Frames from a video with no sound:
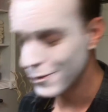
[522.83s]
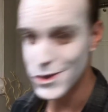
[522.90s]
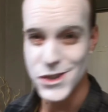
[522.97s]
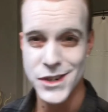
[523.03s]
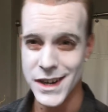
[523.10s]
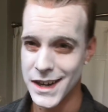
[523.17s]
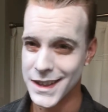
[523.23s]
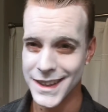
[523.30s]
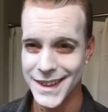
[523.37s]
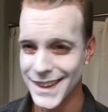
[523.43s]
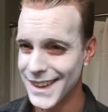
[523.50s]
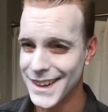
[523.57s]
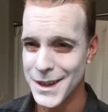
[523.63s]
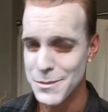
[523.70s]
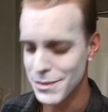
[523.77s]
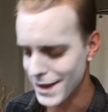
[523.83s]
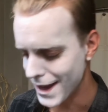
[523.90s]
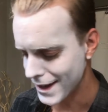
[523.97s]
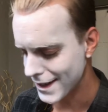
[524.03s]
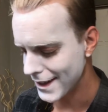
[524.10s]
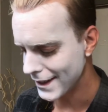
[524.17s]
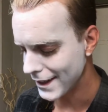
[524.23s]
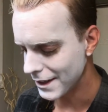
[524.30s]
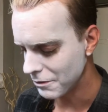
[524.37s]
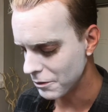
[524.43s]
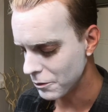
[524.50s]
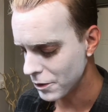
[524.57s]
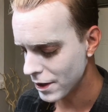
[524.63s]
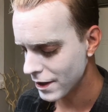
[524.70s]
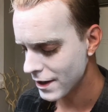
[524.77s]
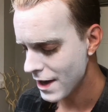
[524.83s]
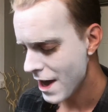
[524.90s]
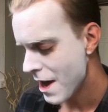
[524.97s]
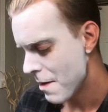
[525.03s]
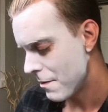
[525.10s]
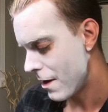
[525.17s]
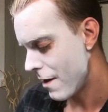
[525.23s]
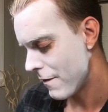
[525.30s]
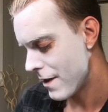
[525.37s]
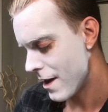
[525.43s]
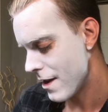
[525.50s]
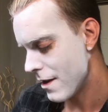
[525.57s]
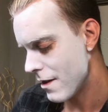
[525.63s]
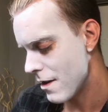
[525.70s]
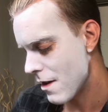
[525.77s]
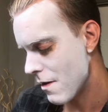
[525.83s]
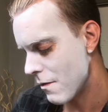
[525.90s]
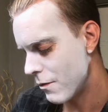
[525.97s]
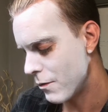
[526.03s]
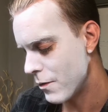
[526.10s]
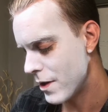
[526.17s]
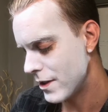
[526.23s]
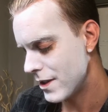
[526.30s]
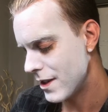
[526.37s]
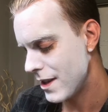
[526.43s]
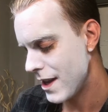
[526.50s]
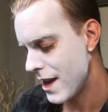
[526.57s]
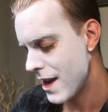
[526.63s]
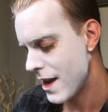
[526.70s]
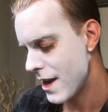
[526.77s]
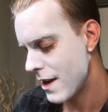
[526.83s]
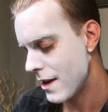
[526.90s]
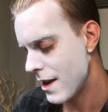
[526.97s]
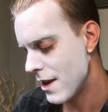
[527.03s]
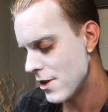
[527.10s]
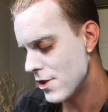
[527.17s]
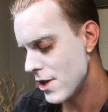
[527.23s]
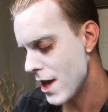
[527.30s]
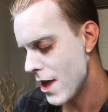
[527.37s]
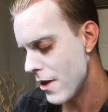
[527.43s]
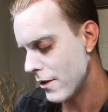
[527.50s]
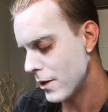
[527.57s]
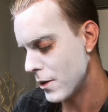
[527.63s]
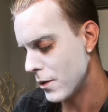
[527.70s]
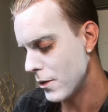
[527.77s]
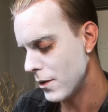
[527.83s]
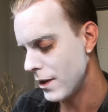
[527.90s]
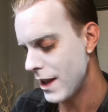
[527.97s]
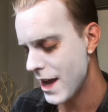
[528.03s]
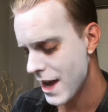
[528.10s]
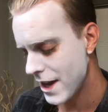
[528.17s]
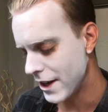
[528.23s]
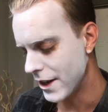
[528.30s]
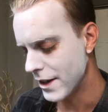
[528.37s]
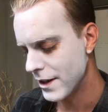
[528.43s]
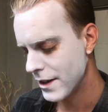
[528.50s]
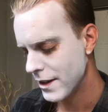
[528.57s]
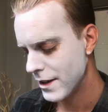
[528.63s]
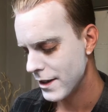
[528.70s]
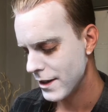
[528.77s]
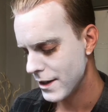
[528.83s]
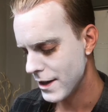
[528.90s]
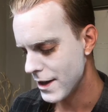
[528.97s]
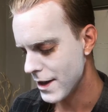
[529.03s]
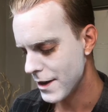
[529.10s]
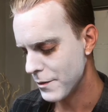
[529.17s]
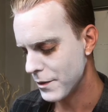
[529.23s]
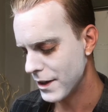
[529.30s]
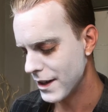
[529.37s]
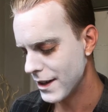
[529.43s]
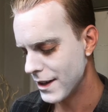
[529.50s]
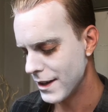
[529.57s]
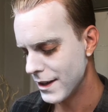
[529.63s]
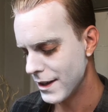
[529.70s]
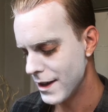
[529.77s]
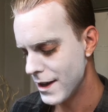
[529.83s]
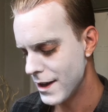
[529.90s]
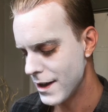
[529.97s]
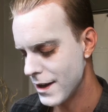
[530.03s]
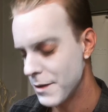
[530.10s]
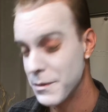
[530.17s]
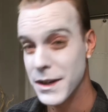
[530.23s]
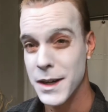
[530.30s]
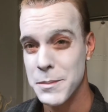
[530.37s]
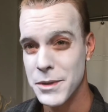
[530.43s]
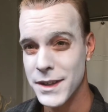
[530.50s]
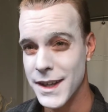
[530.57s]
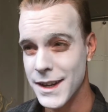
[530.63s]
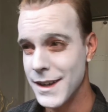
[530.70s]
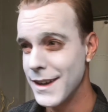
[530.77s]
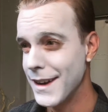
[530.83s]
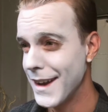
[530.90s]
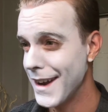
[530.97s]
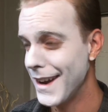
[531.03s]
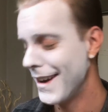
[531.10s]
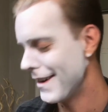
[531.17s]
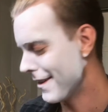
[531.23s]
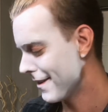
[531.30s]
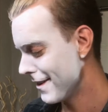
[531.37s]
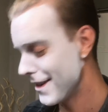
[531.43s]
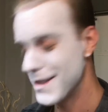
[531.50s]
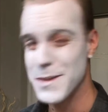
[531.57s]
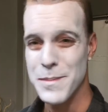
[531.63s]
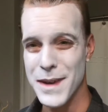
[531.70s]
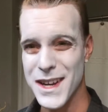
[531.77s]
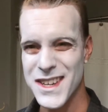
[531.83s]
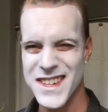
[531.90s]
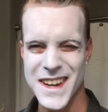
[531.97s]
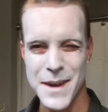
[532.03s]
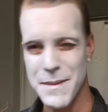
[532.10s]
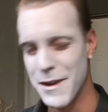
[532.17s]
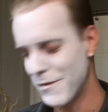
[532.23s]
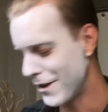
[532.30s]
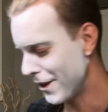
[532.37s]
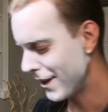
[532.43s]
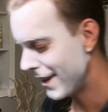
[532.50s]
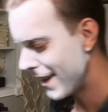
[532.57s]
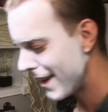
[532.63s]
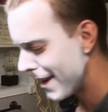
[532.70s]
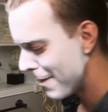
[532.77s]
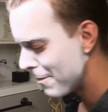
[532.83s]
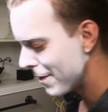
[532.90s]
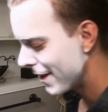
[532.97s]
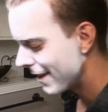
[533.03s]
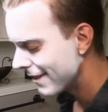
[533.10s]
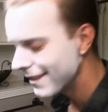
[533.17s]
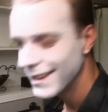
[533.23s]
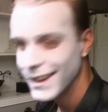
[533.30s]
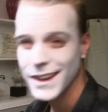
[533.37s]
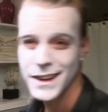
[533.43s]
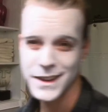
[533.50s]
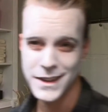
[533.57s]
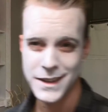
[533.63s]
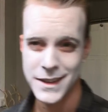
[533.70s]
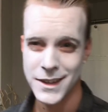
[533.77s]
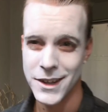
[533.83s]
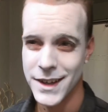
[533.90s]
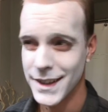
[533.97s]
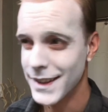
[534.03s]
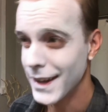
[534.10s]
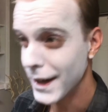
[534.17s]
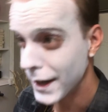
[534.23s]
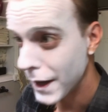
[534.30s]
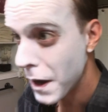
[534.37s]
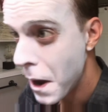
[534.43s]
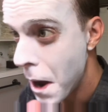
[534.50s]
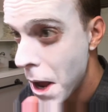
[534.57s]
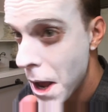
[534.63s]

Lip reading: which I think any black eyeliner will work, but I've got Wonderland Gel Kohl Liner. And we're gonna put that on, and it's a bitch. I'm not very good at it, but you get the idea.